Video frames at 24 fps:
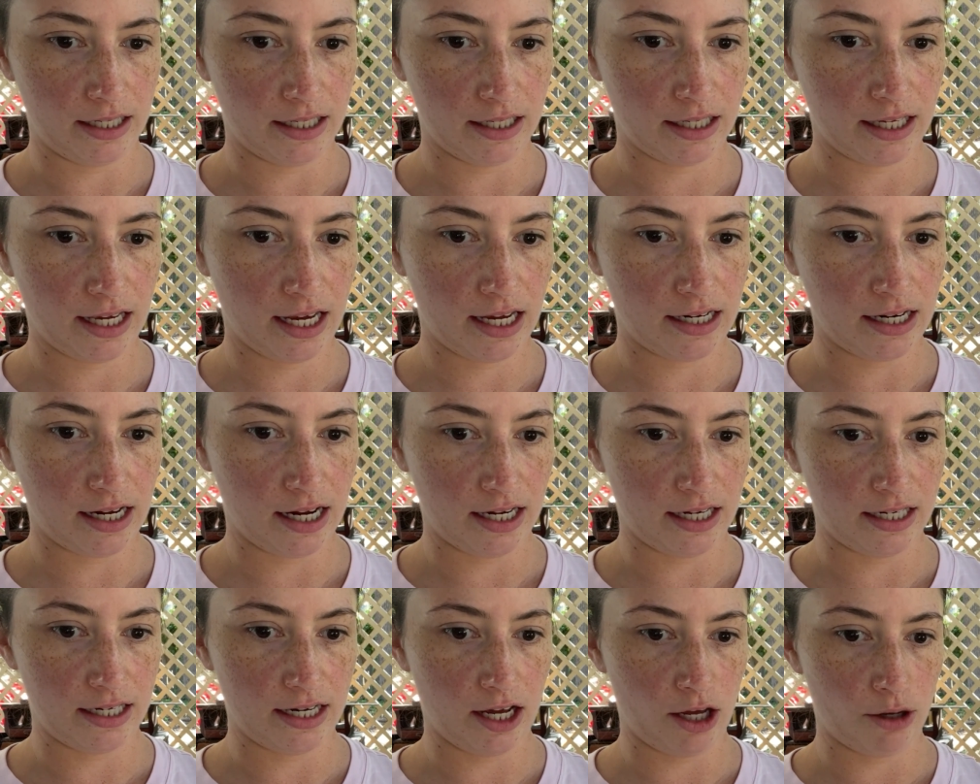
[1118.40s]

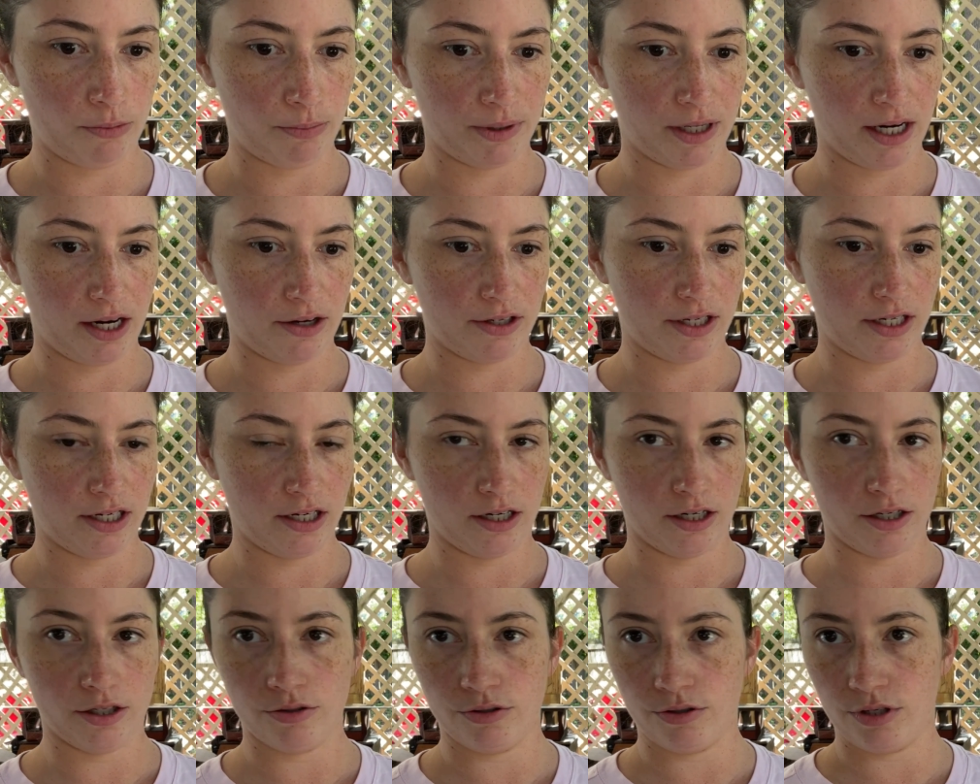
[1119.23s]
canine helper out
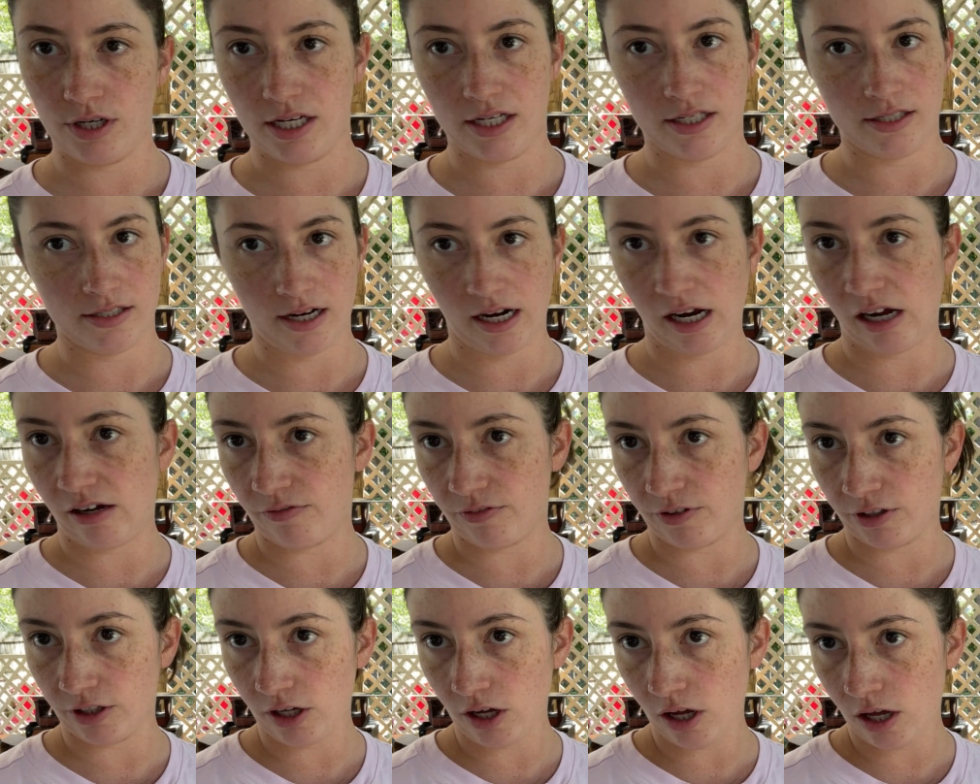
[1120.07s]
here who is not
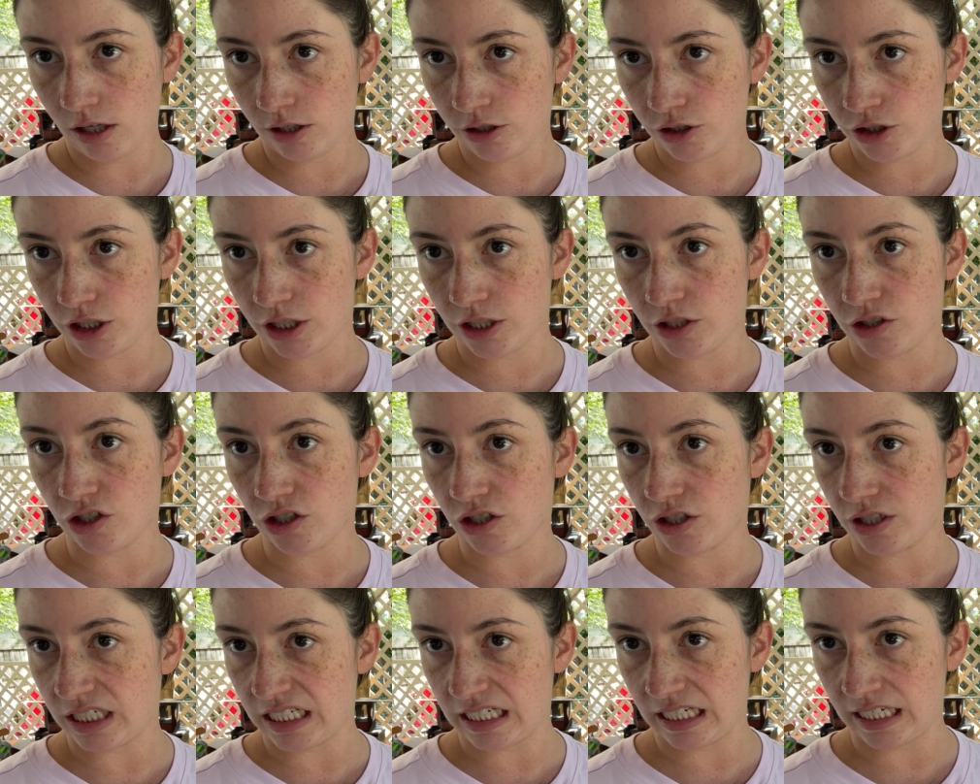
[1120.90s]
helpful at all. She's
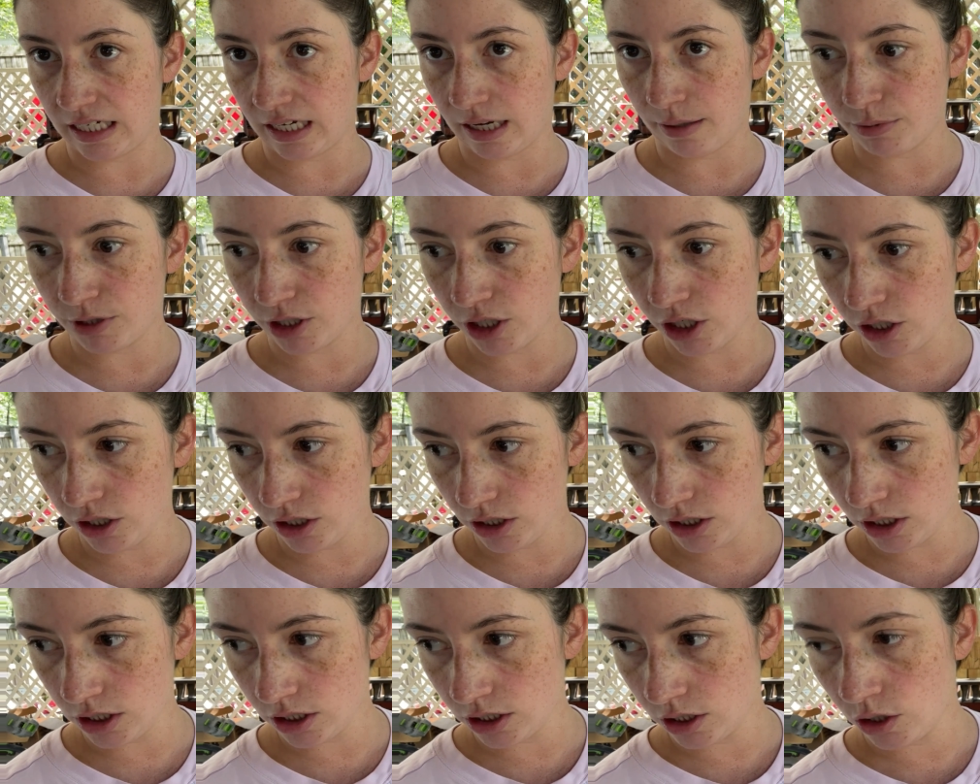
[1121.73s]
just digging up
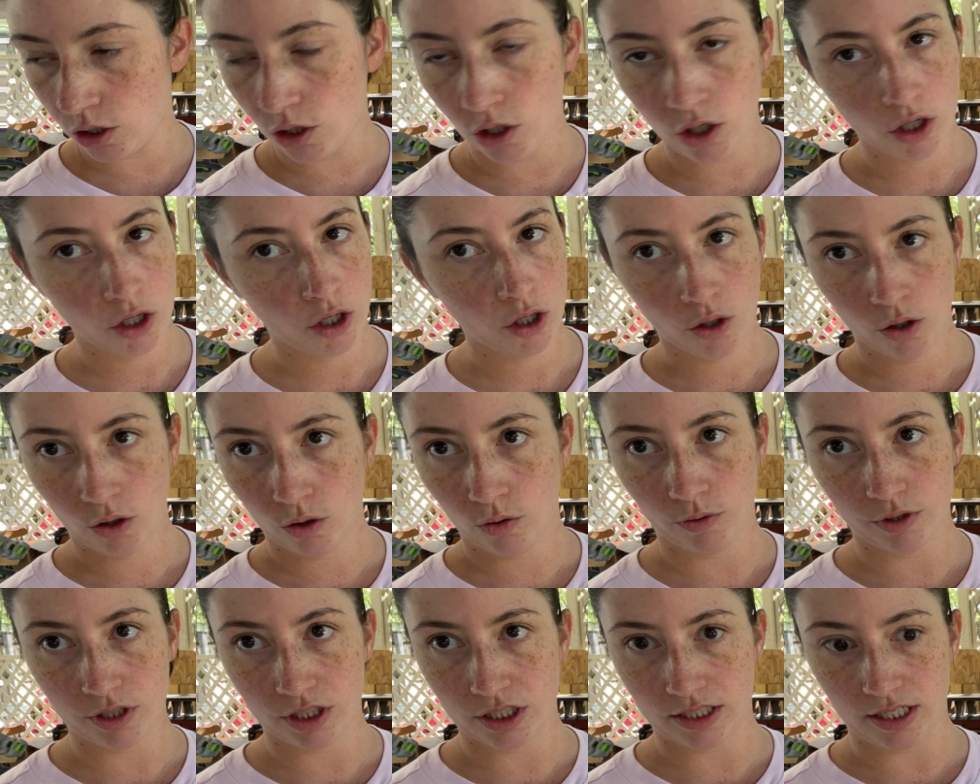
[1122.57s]
dirt,
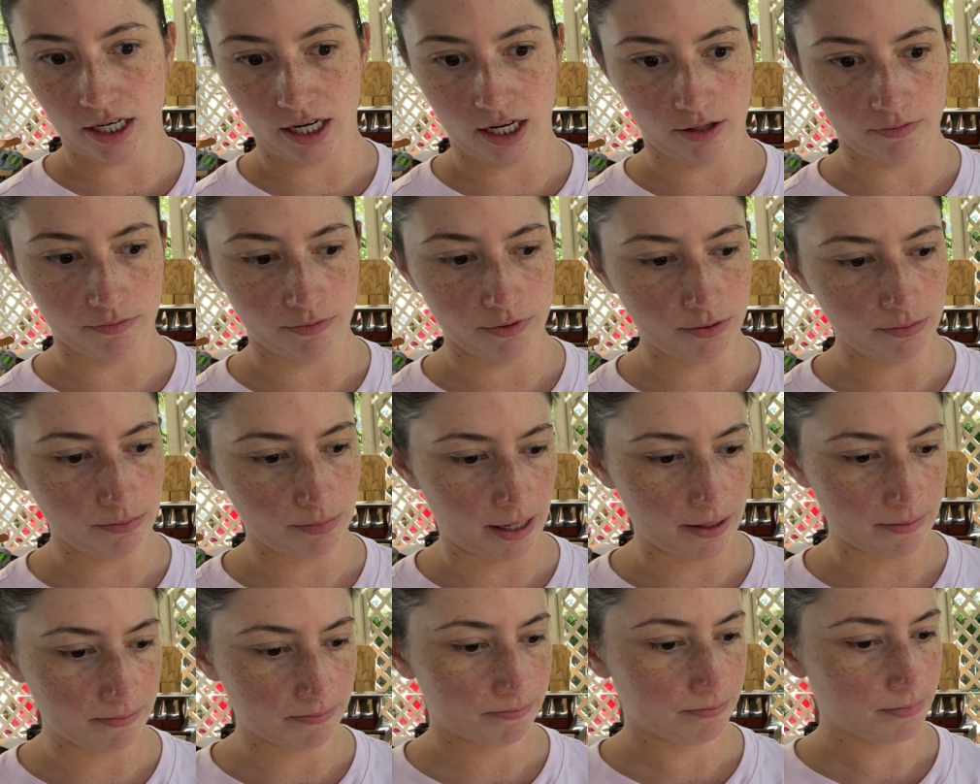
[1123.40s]
which is not helpful,
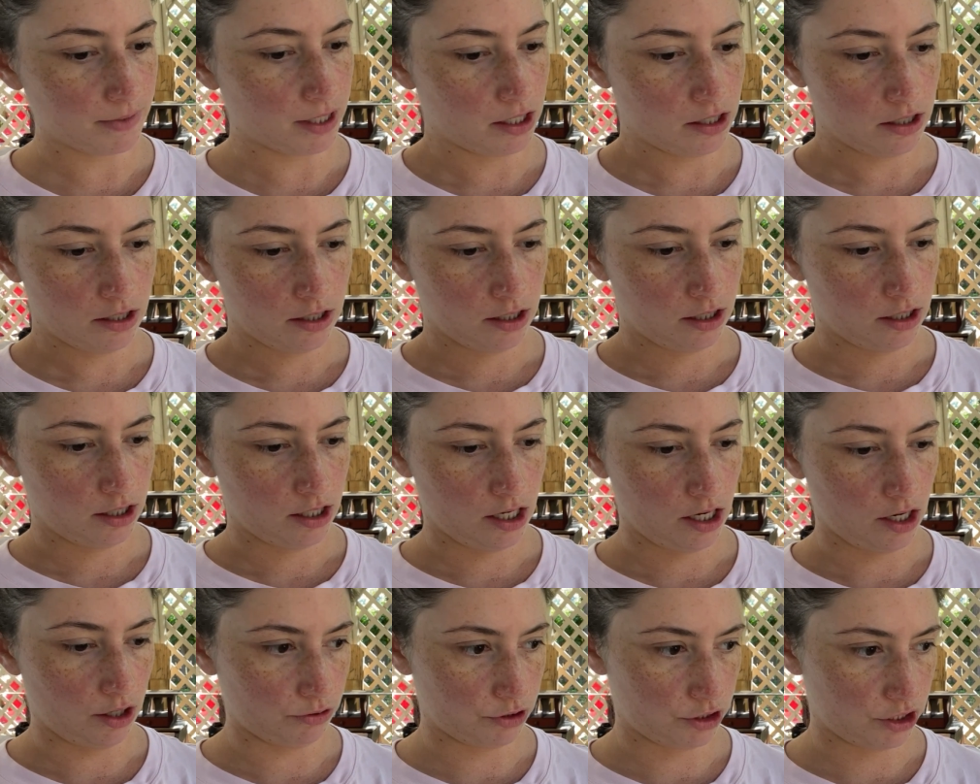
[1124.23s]
but you
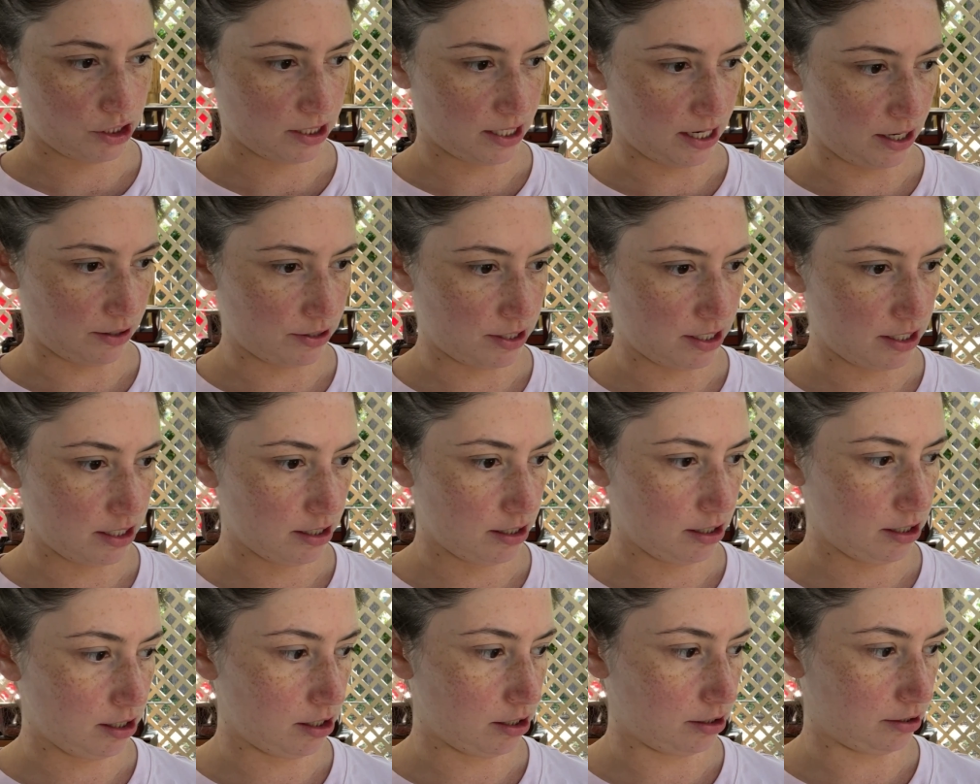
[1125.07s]
know, she's out
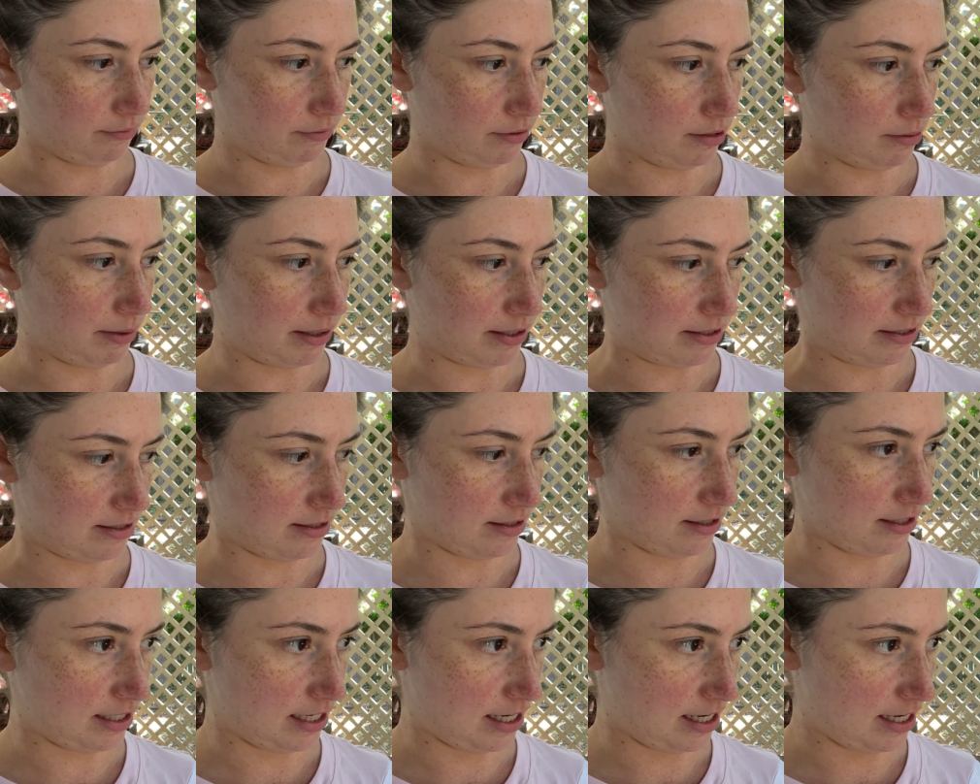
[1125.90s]
here living her best
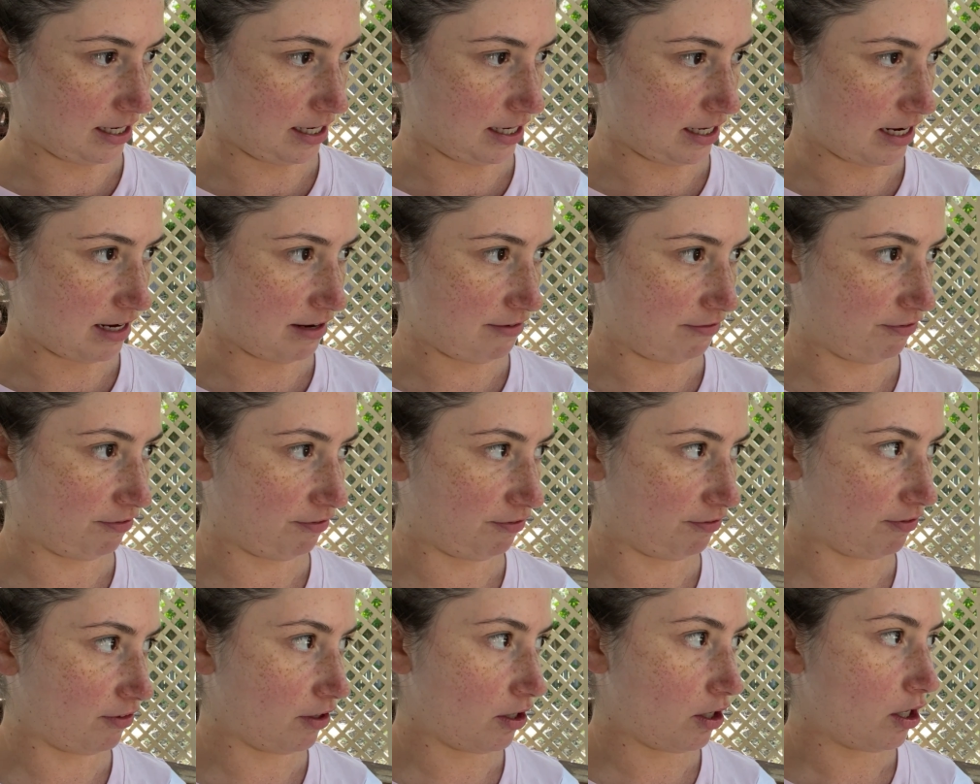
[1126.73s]
life.